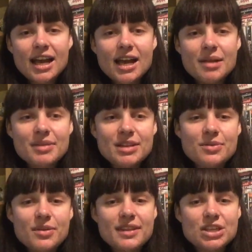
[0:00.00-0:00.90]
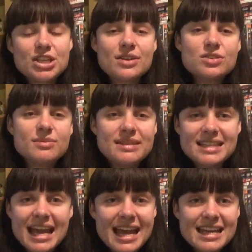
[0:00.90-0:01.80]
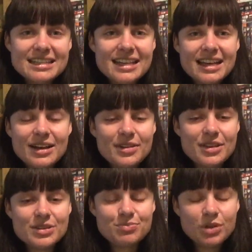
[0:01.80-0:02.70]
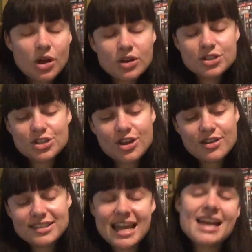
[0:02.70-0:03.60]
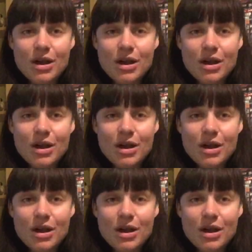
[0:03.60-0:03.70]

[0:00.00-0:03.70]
they don't want their channel to be dead, the blog to go dead.